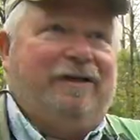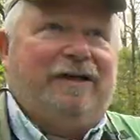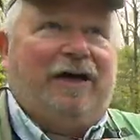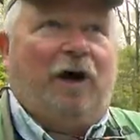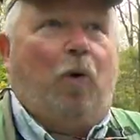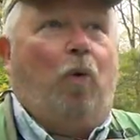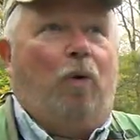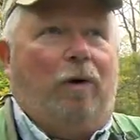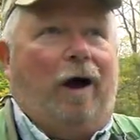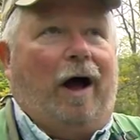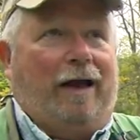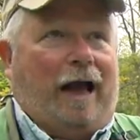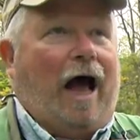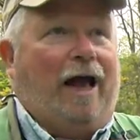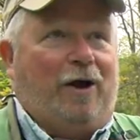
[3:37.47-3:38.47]
Mm -hmm.
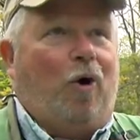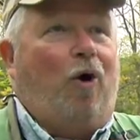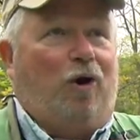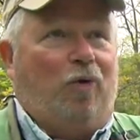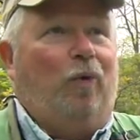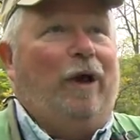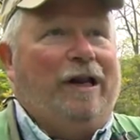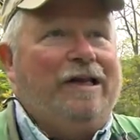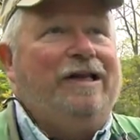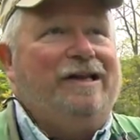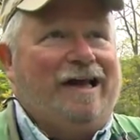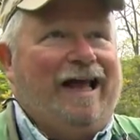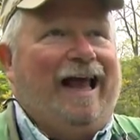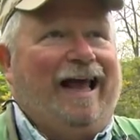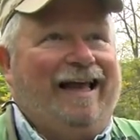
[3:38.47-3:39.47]
I, I, call a windy
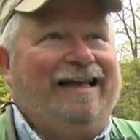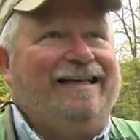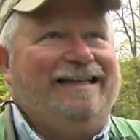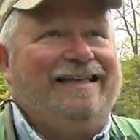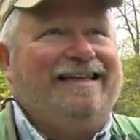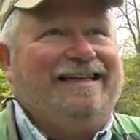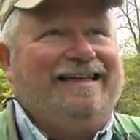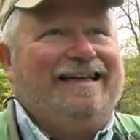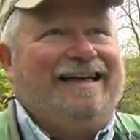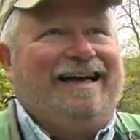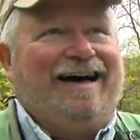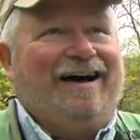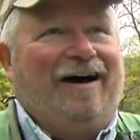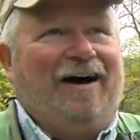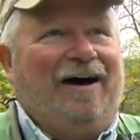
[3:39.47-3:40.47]
day,
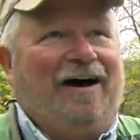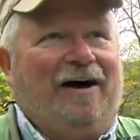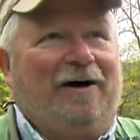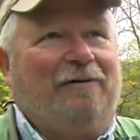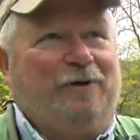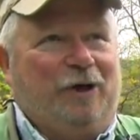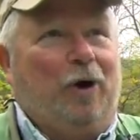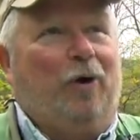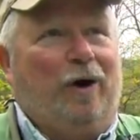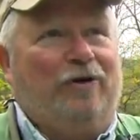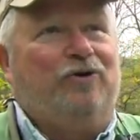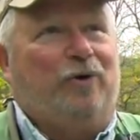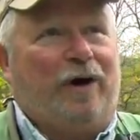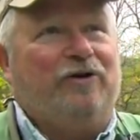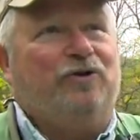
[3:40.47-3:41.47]
uh, you know, a
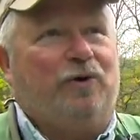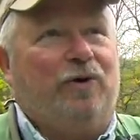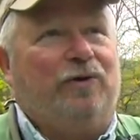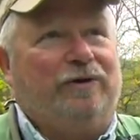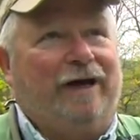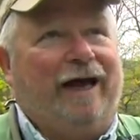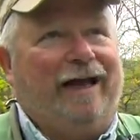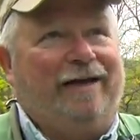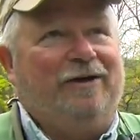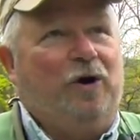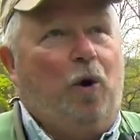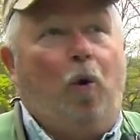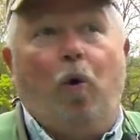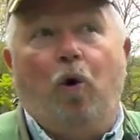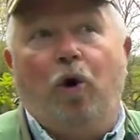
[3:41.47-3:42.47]
terrestrial day,
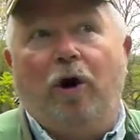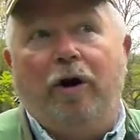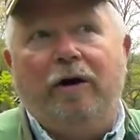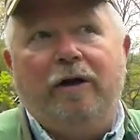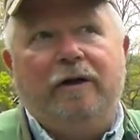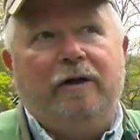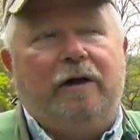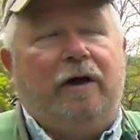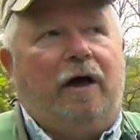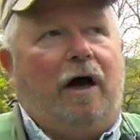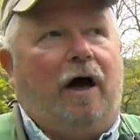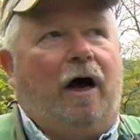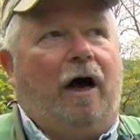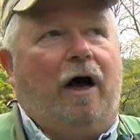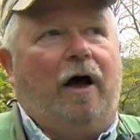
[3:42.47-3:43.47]
or
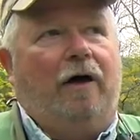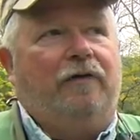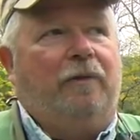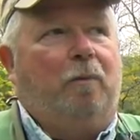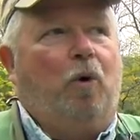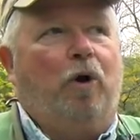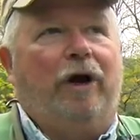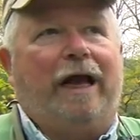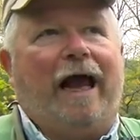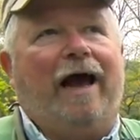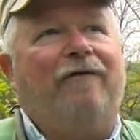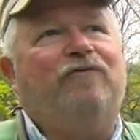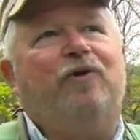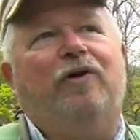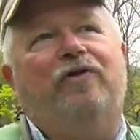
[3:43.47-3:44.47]
uh, the morning
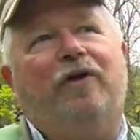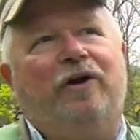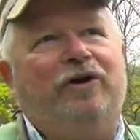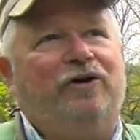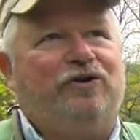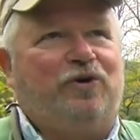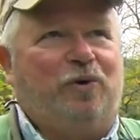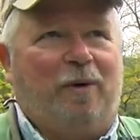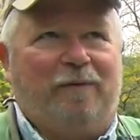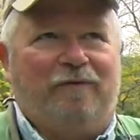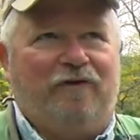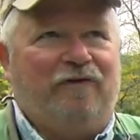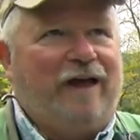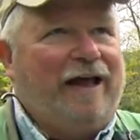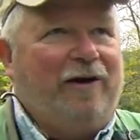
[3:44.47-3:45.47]
after a thunderstorm
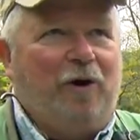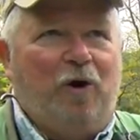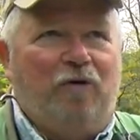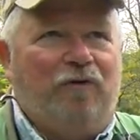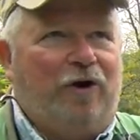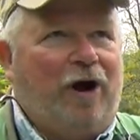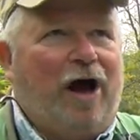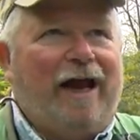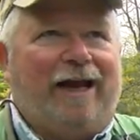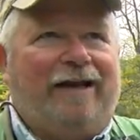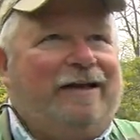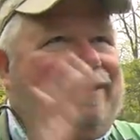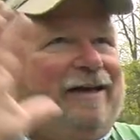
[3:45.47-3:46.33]
event overnight.